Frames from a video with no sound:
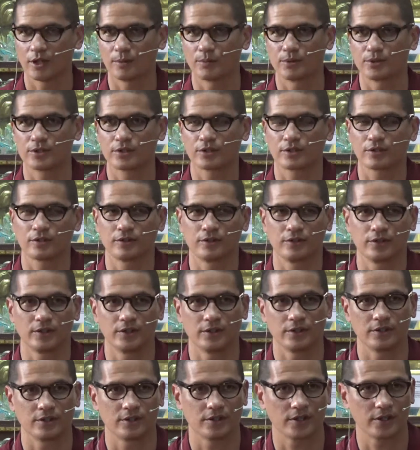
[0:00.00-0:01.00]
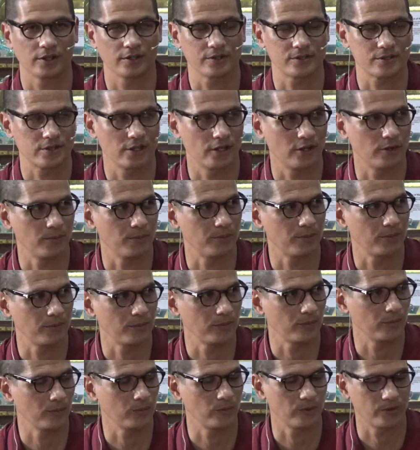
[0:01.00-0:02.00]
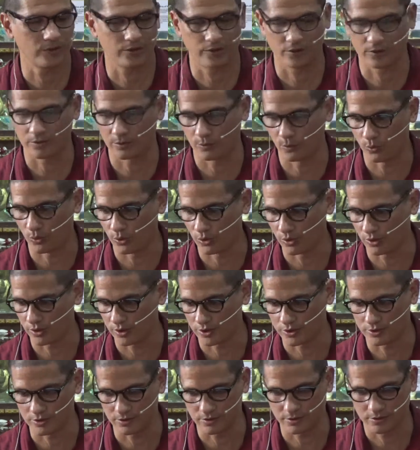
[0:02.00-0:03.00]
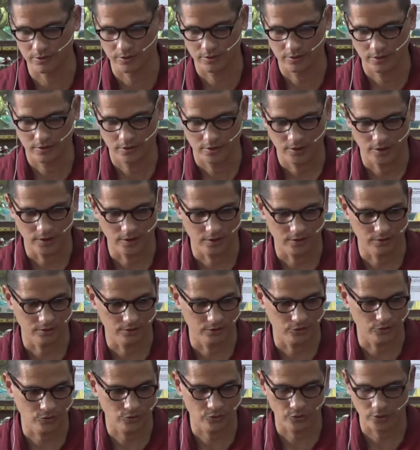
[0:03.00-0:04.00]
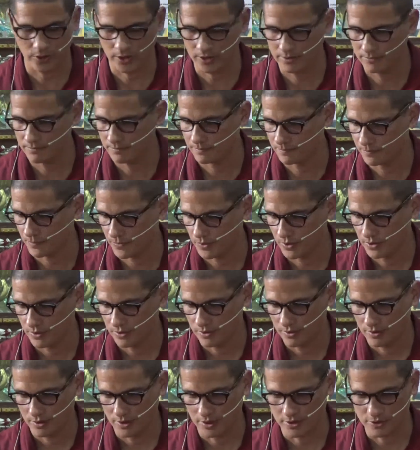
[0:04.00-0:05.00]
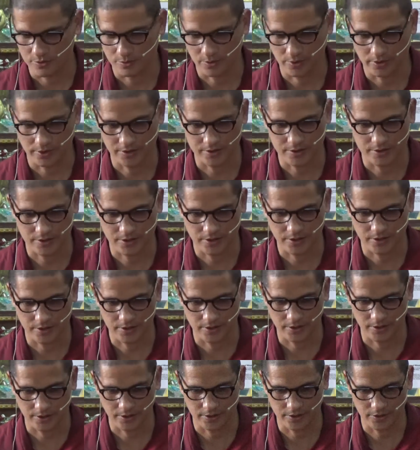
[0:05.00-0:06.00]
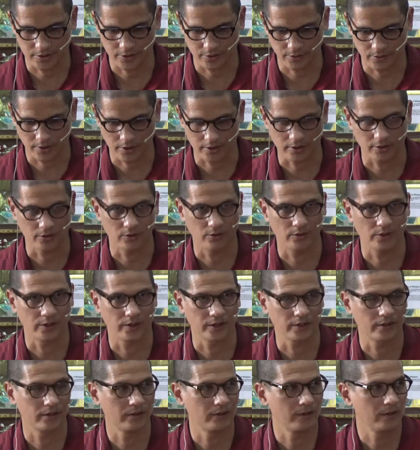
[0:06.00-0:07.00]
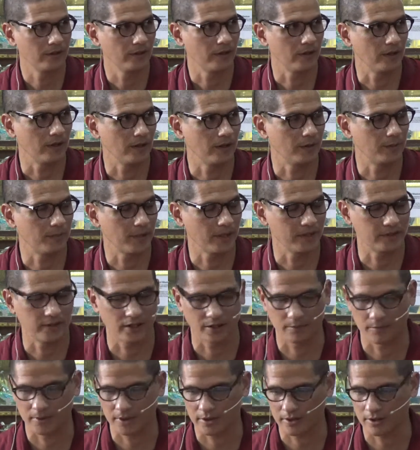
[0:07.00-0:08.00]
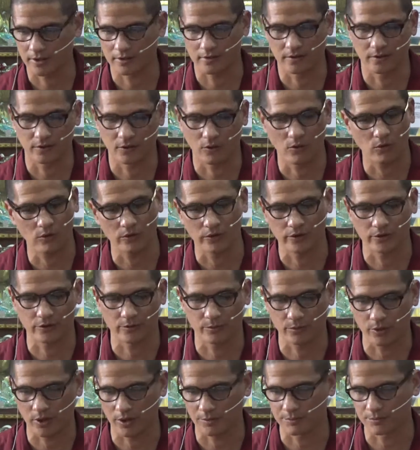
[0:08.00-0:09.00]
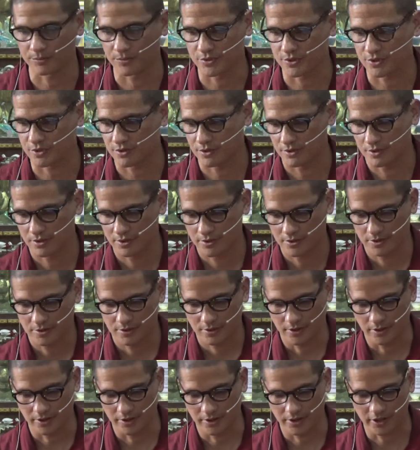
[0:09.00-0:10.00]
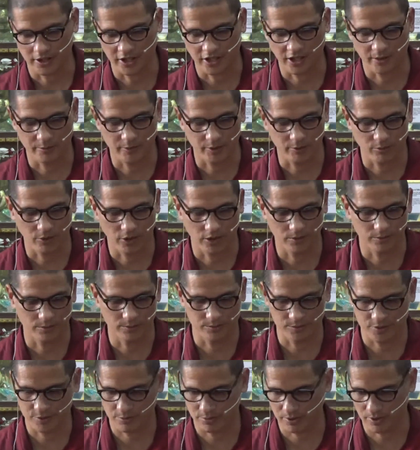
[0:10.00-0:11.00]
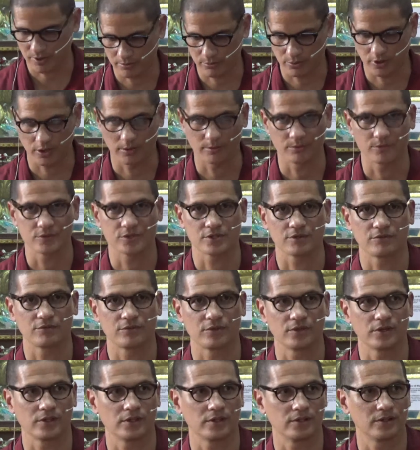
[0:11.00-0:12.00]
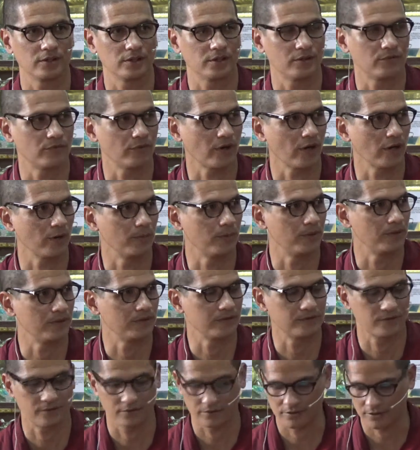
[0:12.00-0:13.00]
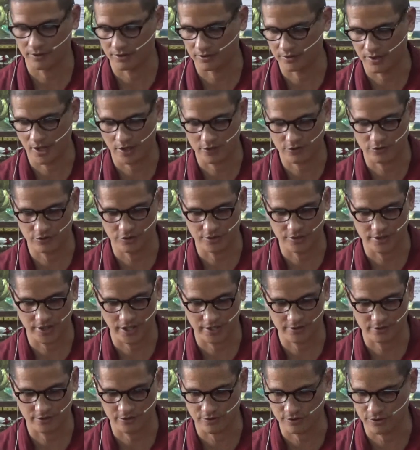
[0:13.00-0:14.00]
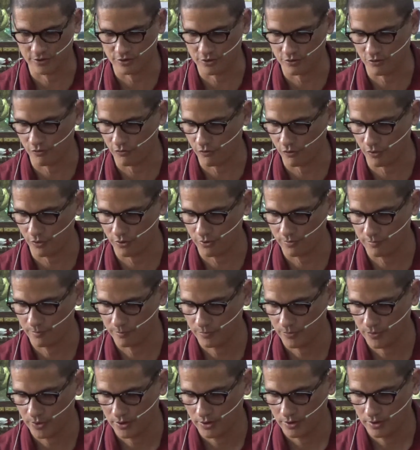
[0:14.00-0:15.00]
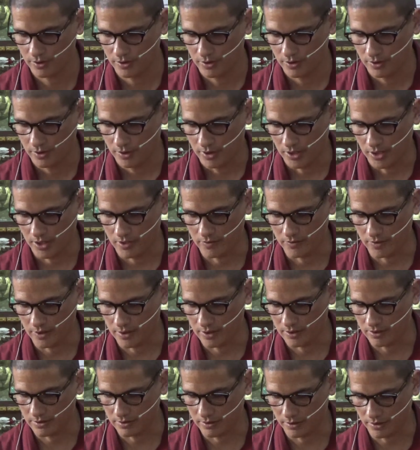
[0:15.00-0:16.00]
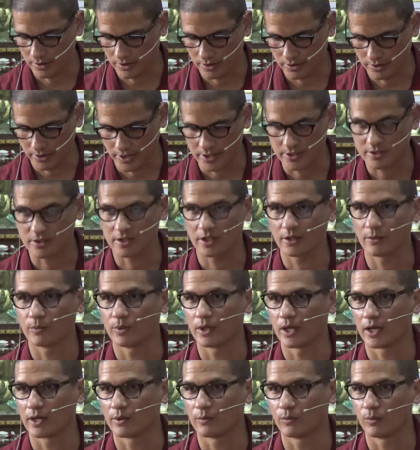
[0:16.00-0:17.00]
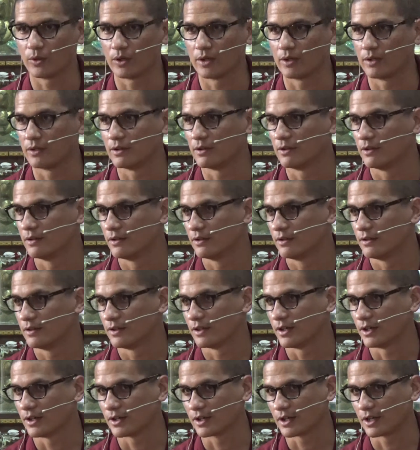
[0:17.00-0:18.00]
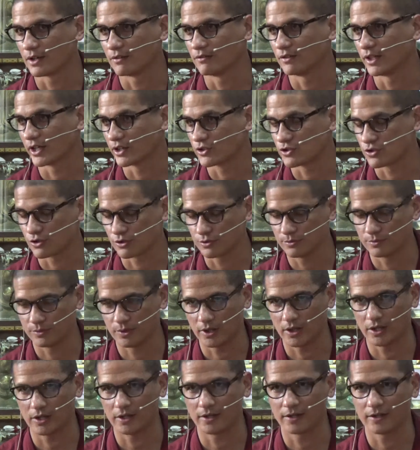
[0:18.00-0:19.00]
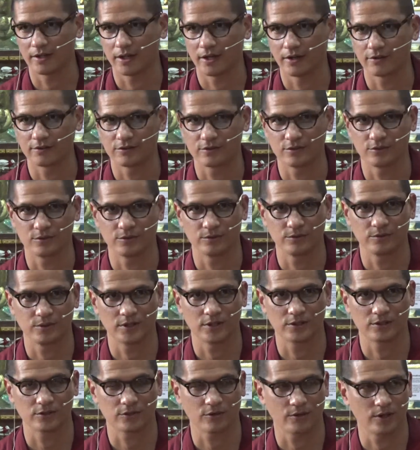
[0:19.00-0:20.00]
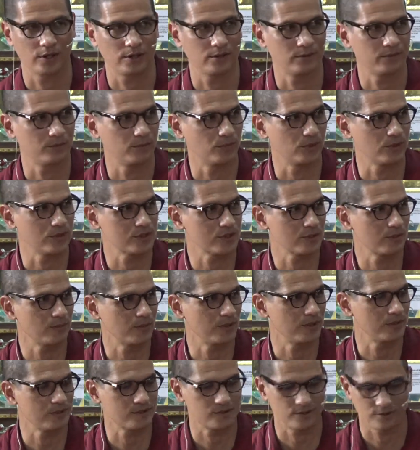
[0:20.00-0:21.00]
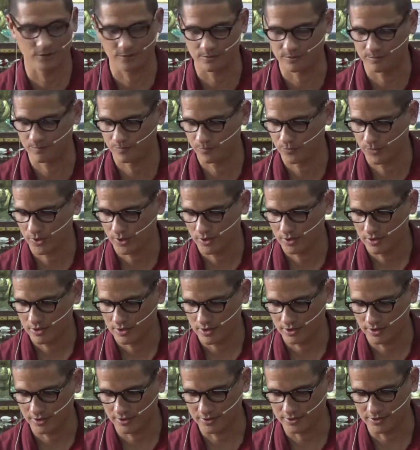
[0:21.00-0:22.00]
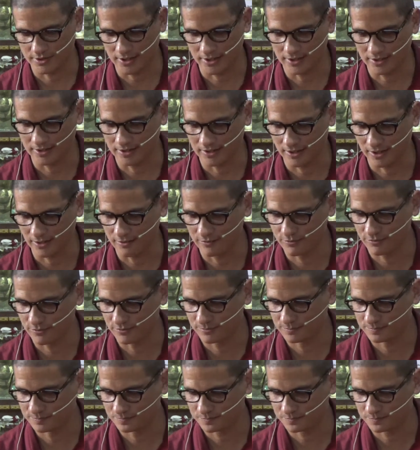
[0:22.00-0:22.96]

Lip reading: particularly to help with the war in Ukraine, as well as the ongoing pandemic and then all the other problems, like economic problems, problems of the environment, natural disasters, and so forth. And then last night we had one kind of lecture on how to integrate Buddhism into daily life.